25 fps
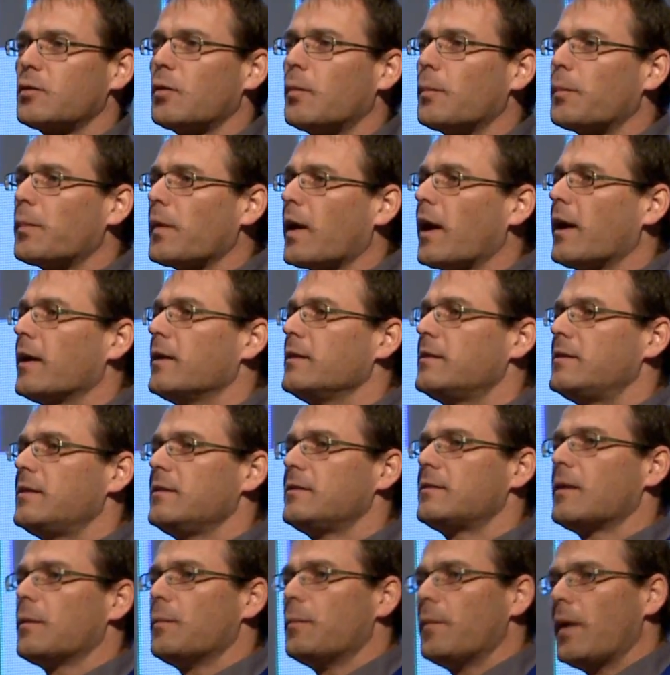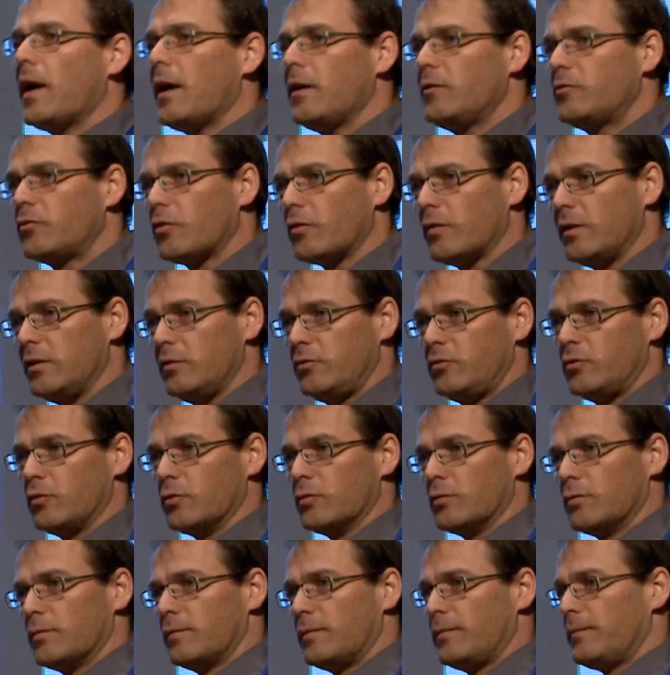Compliance is a major
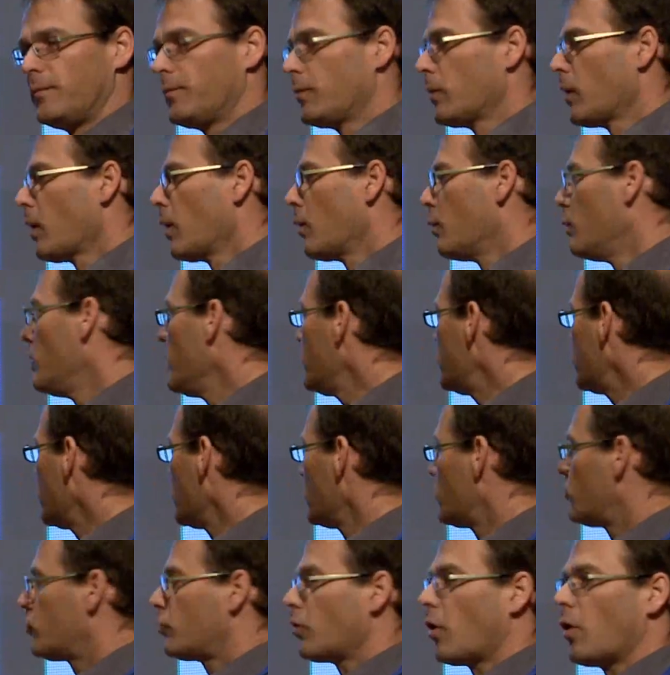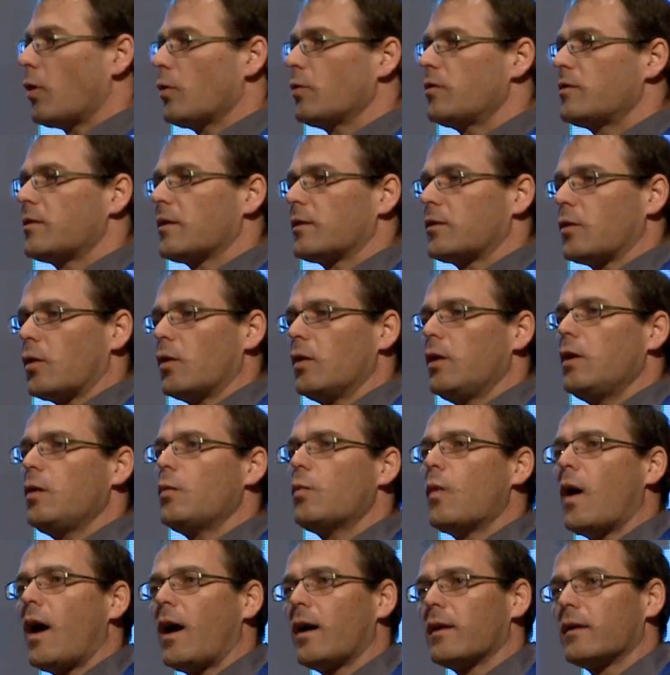issue. Research showed that only
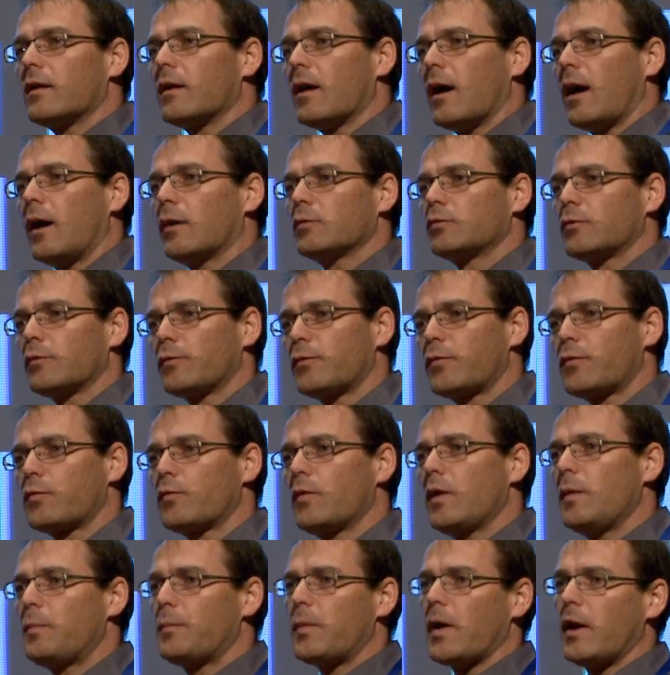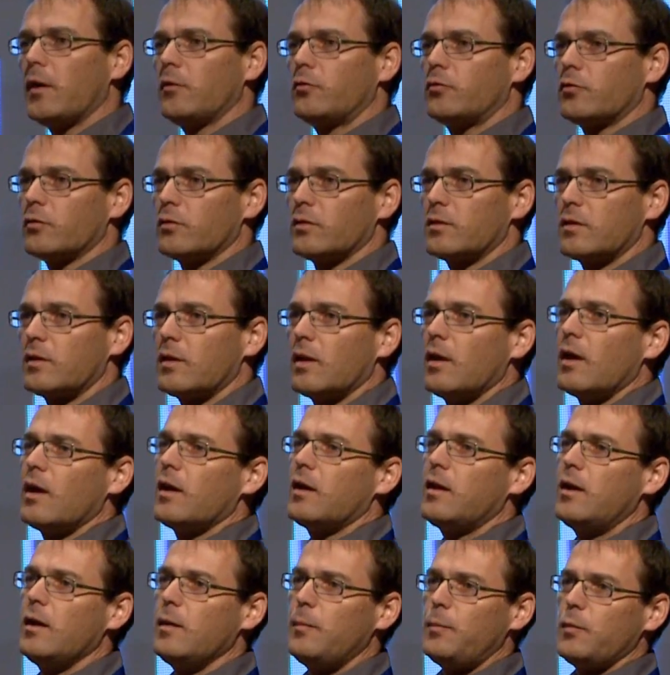one out of three patients
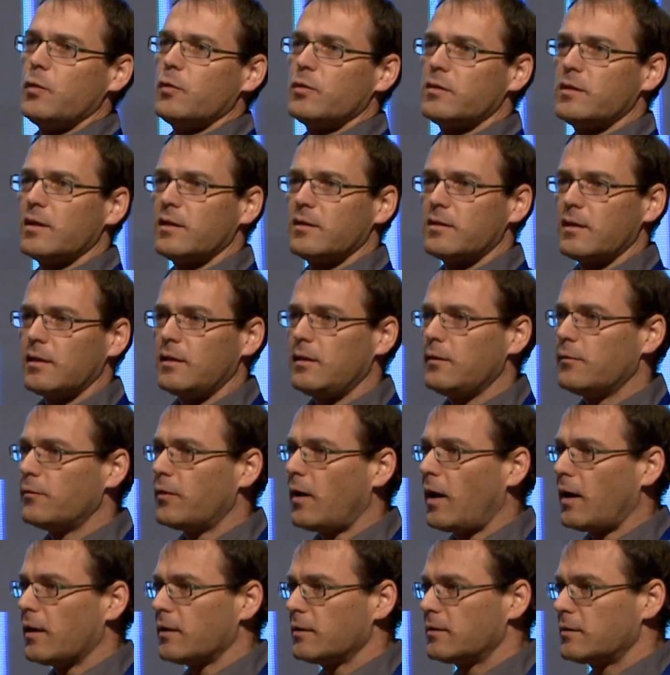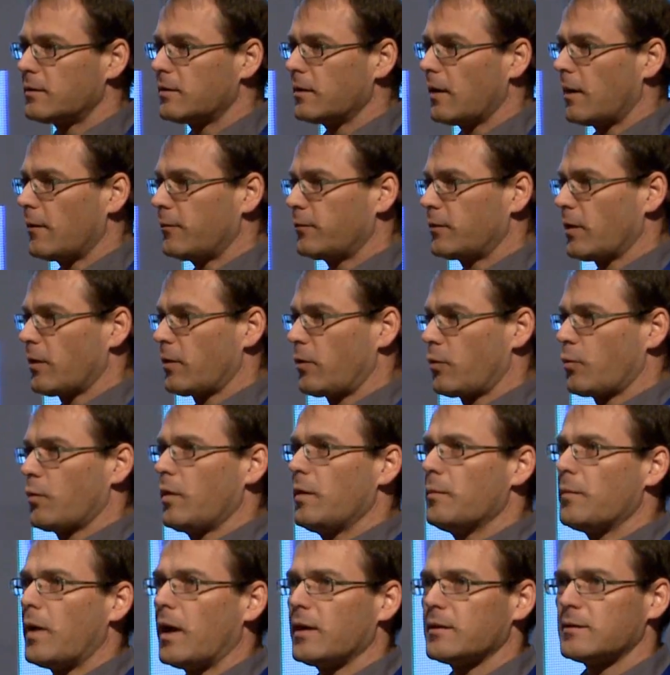keep using the device after three
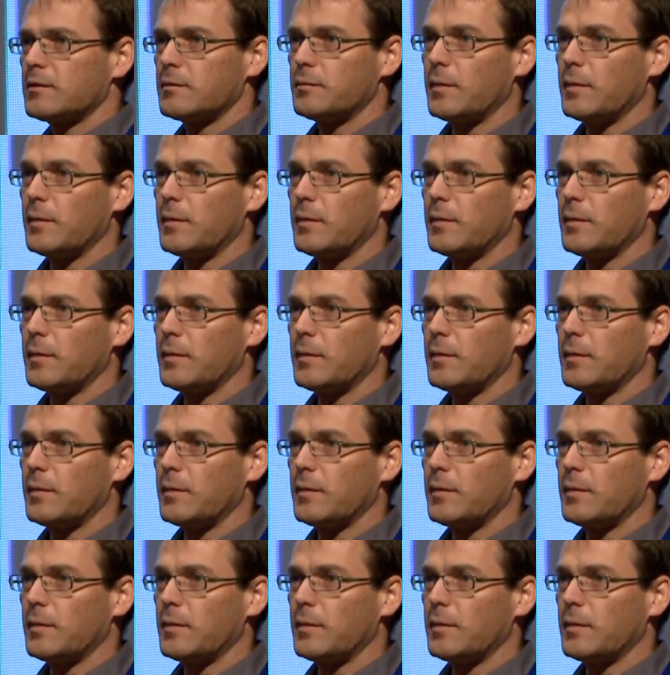months